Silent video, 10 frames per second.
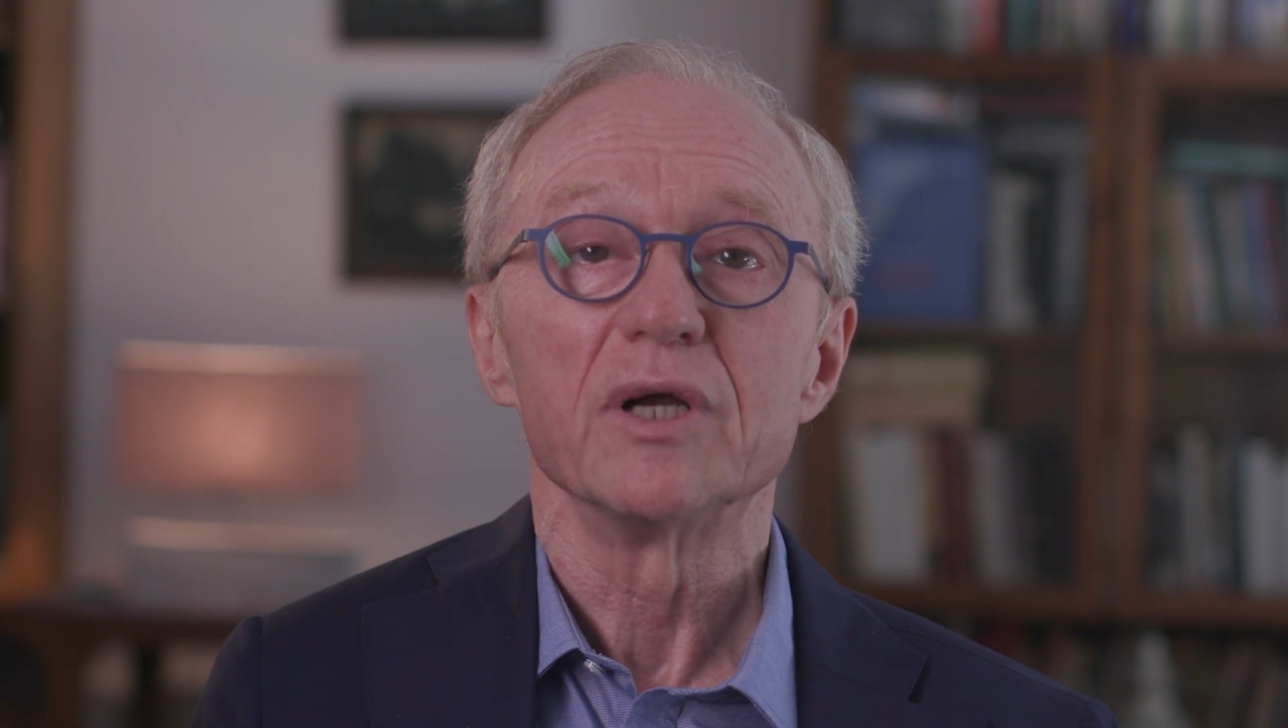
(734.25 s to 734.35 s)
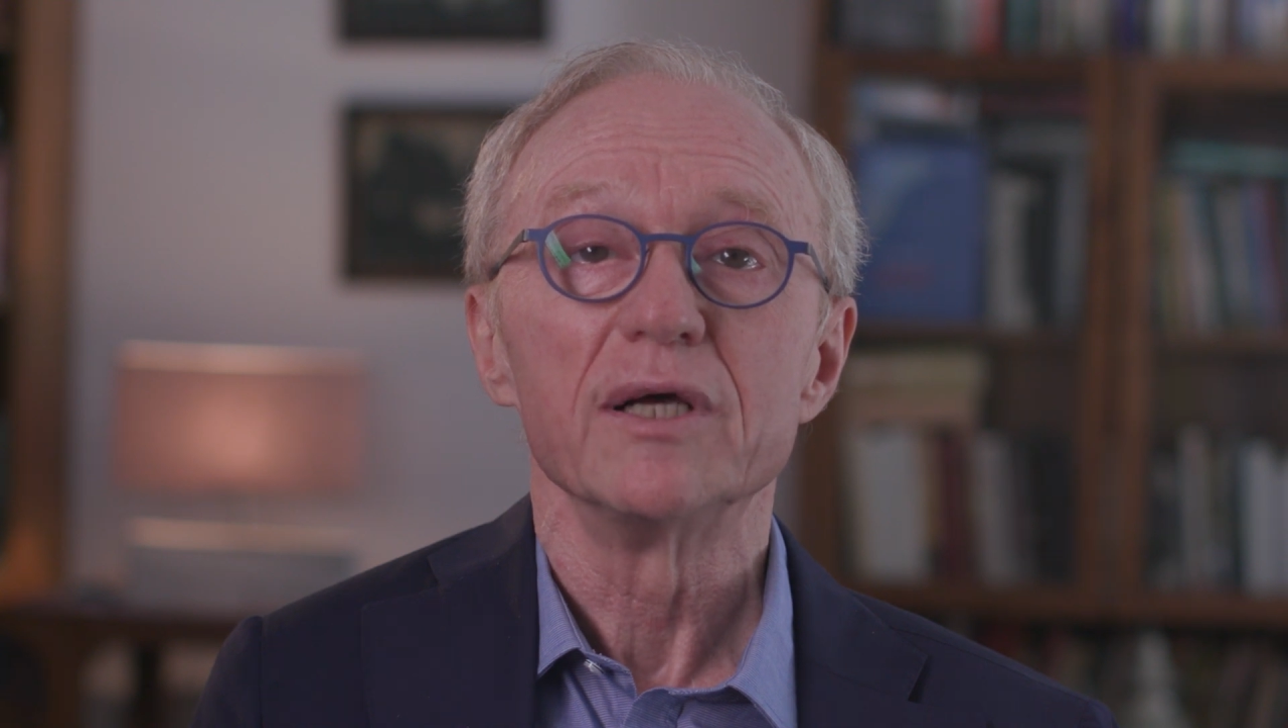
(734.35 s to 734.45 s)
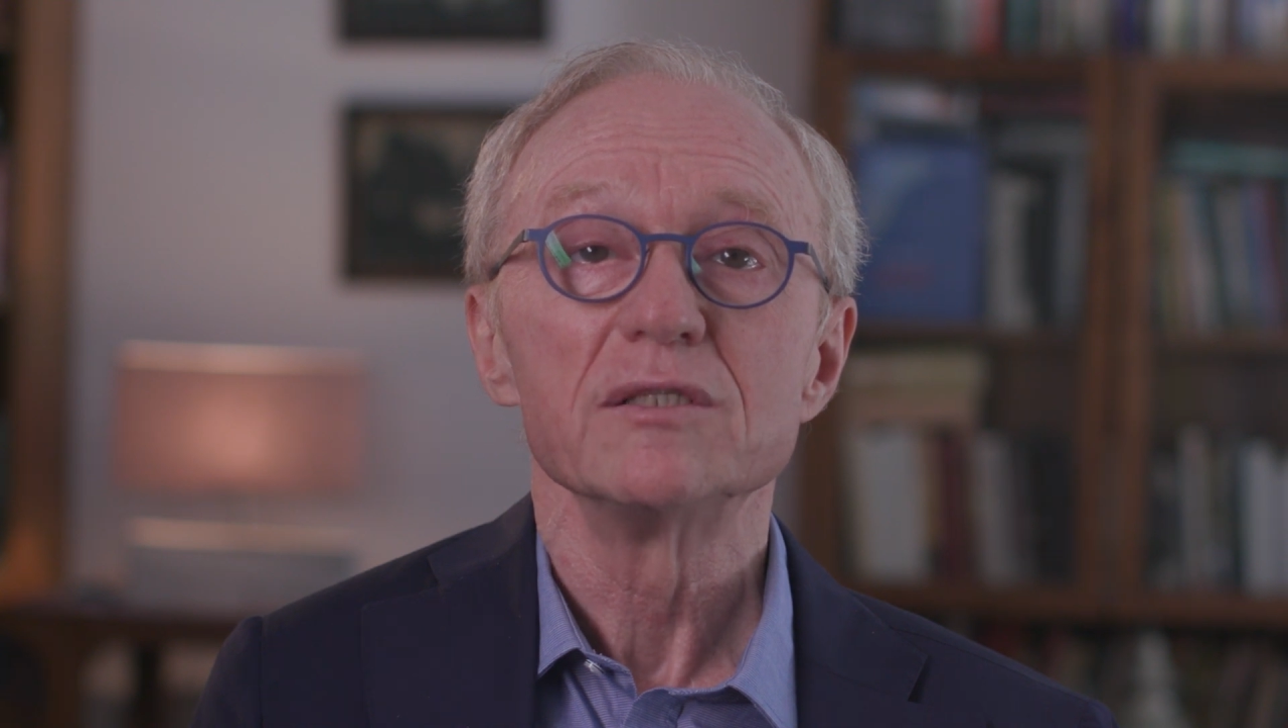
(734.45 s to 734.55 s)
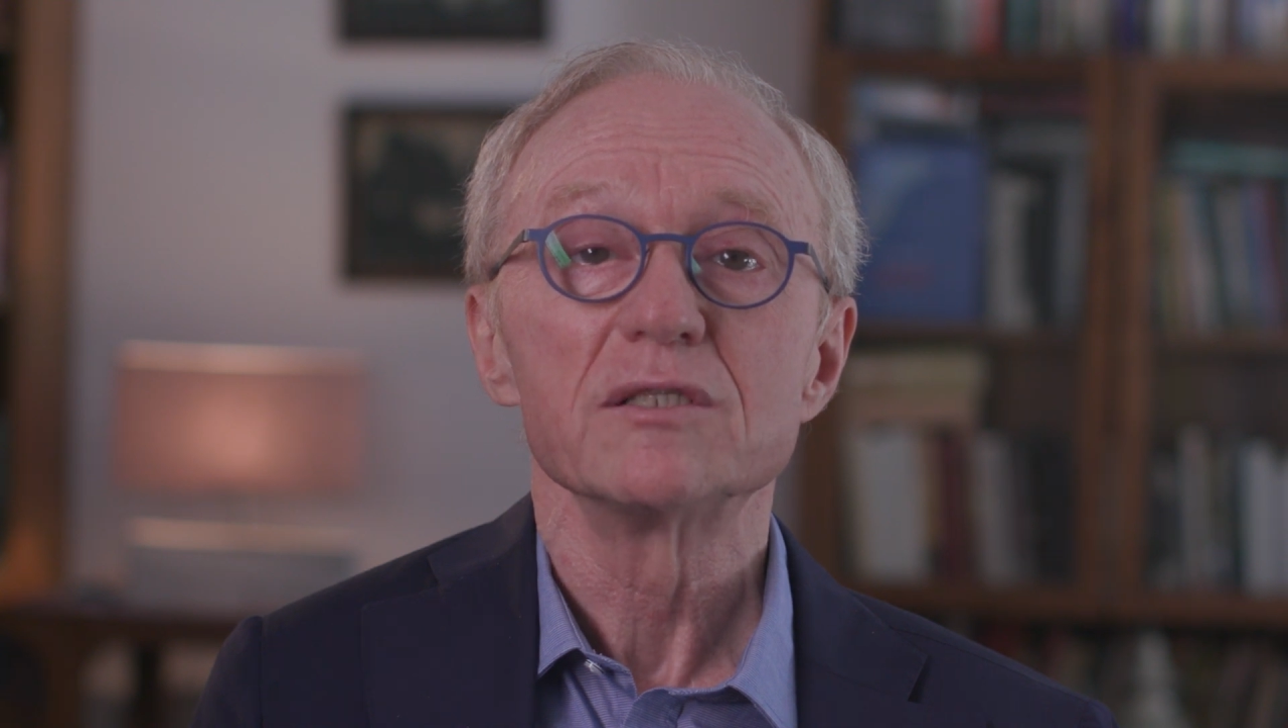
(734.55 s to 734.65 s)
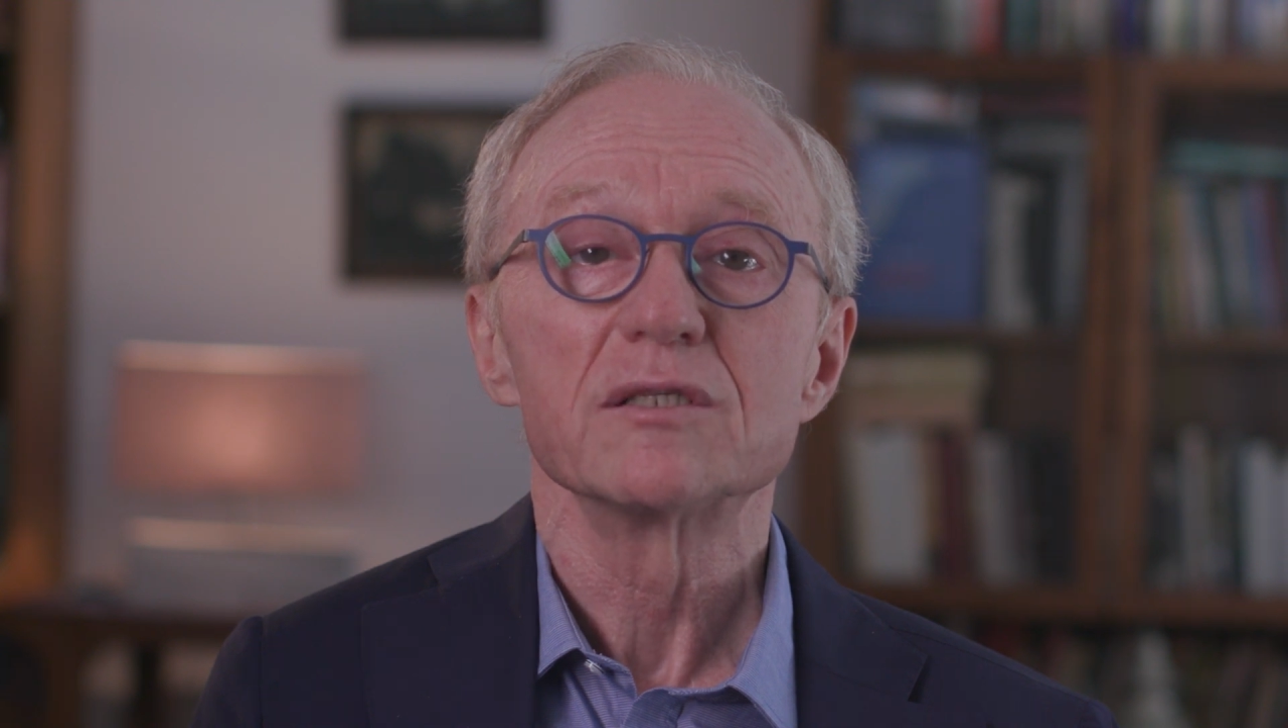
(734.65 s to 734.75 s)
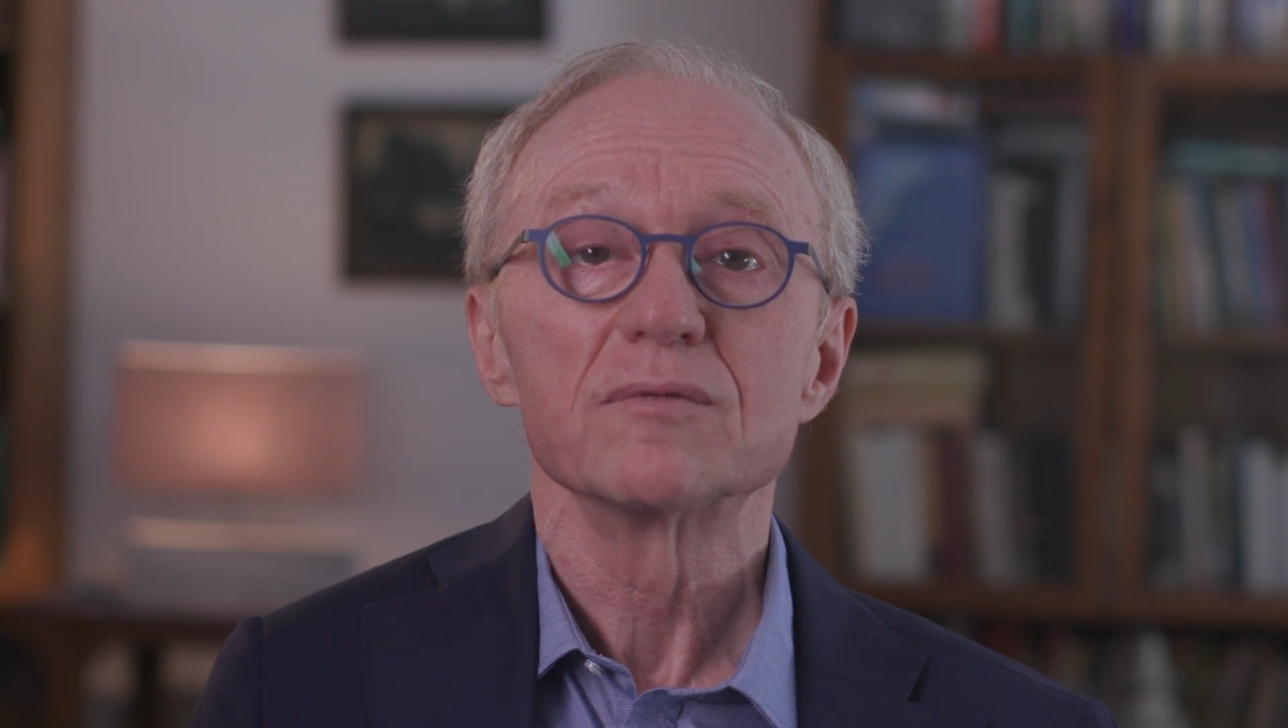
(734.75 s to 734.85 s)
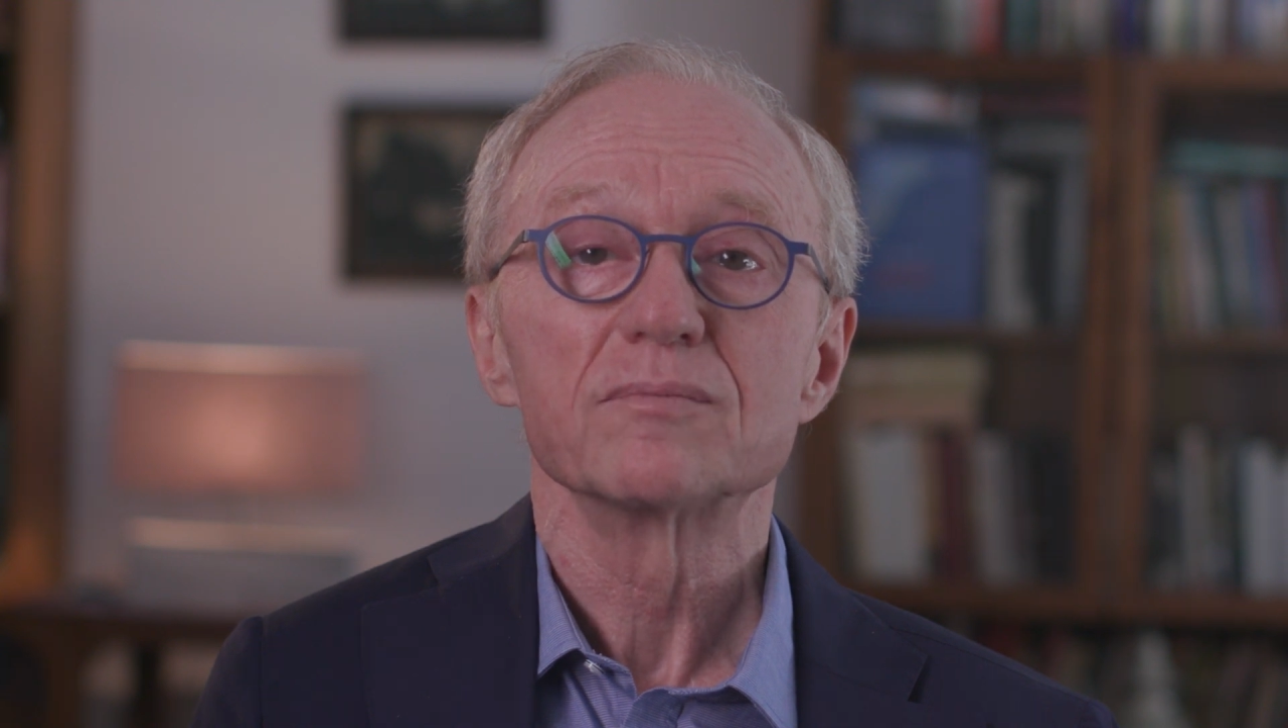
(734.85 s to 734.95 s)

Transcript: ends.